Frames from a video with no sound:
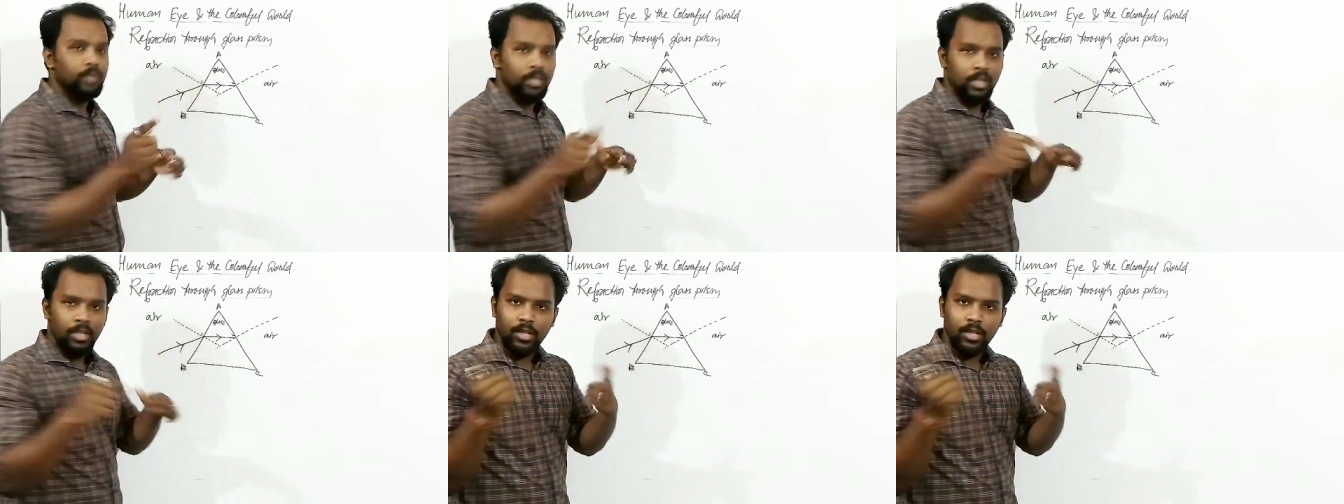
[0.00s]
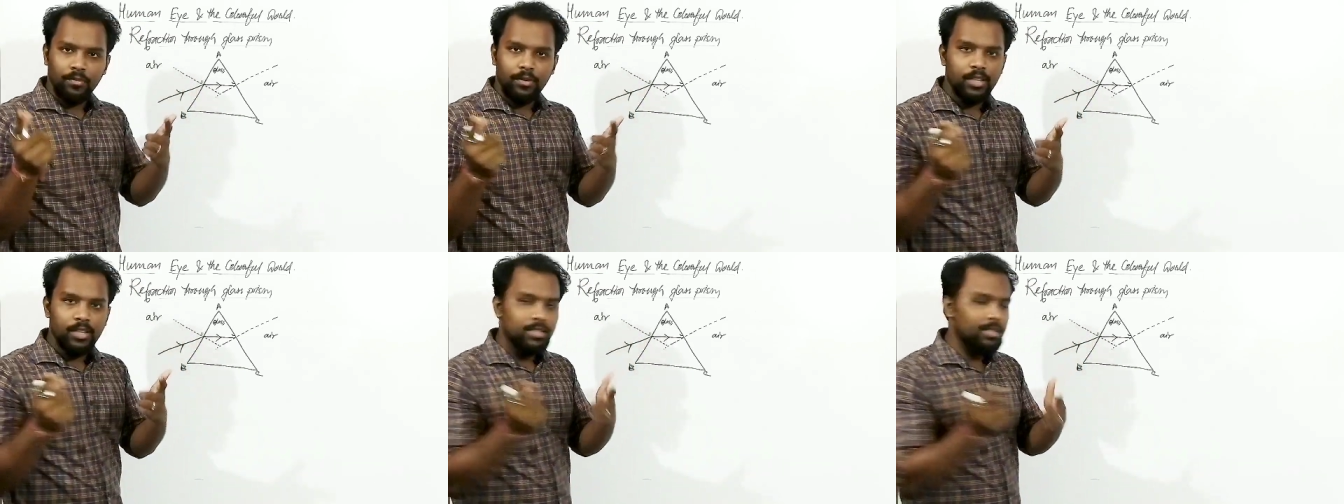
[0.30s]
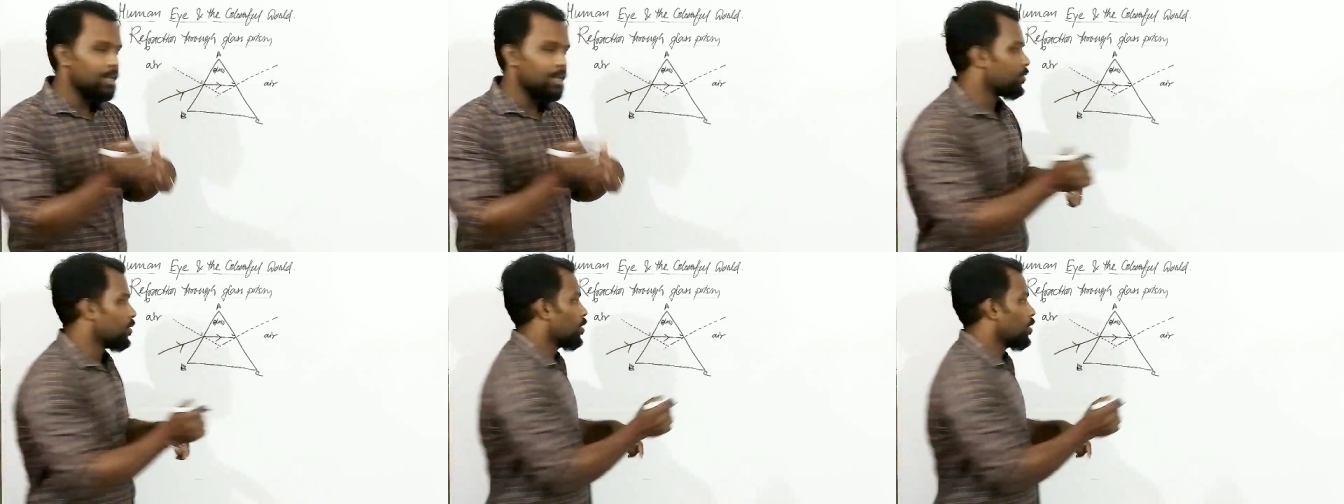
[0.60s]
Reverse
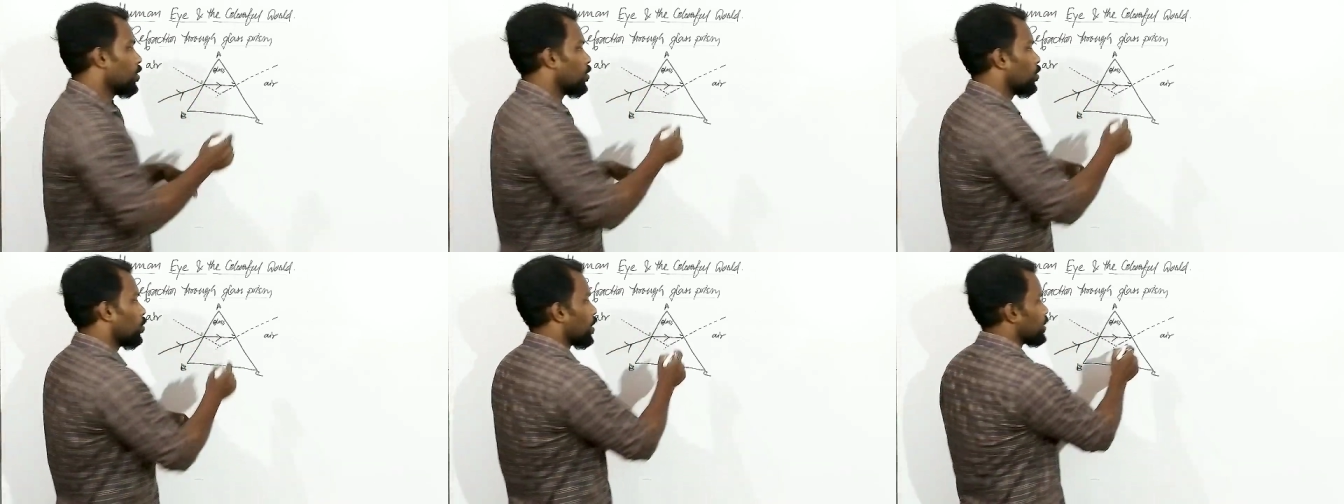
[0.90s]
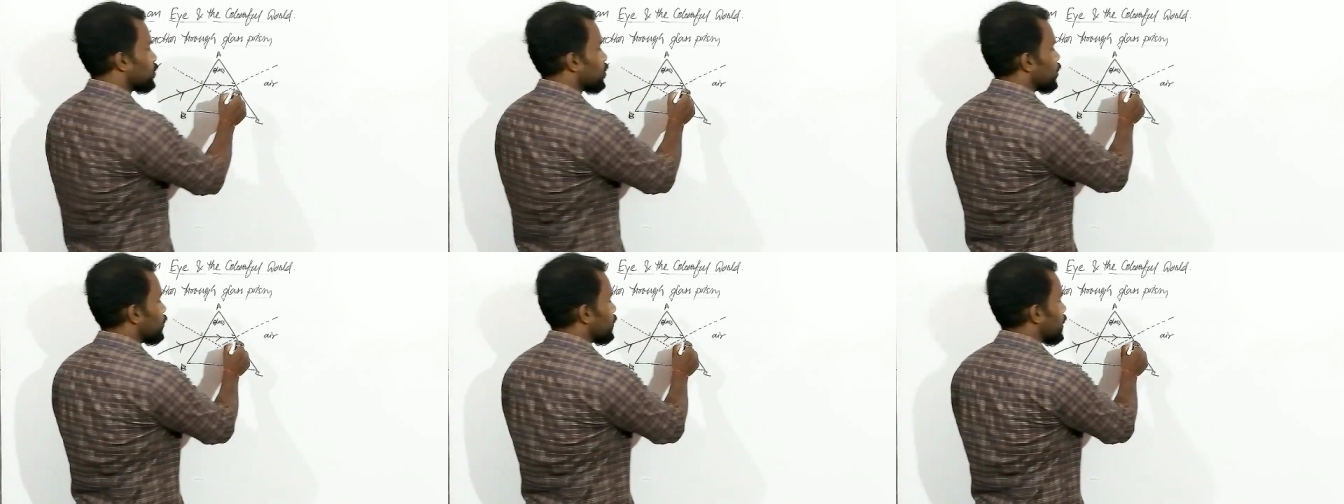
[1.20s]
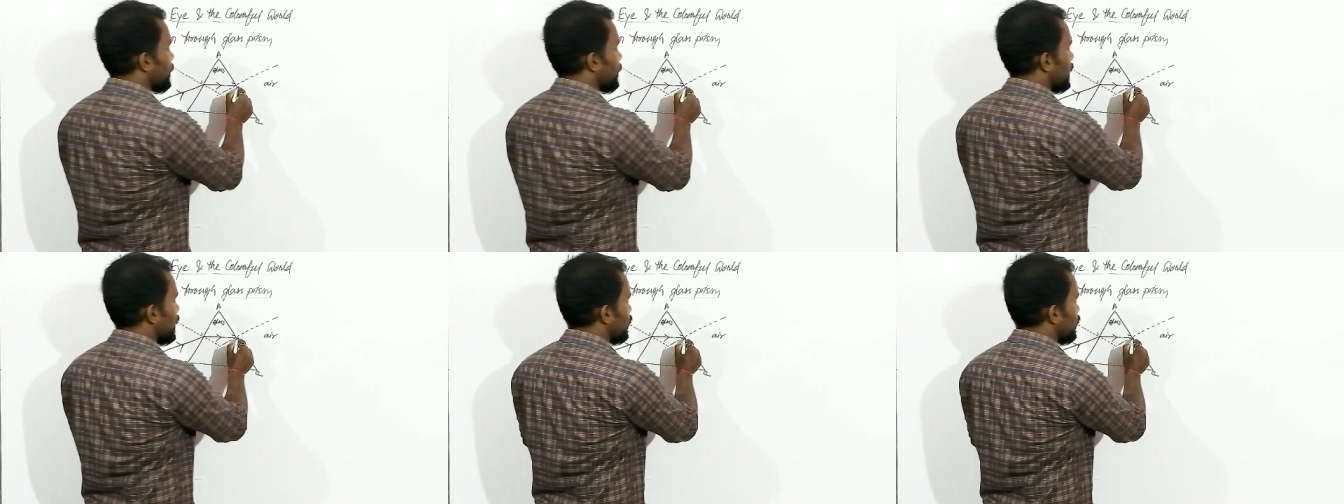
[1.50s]
now, what is going to happen? It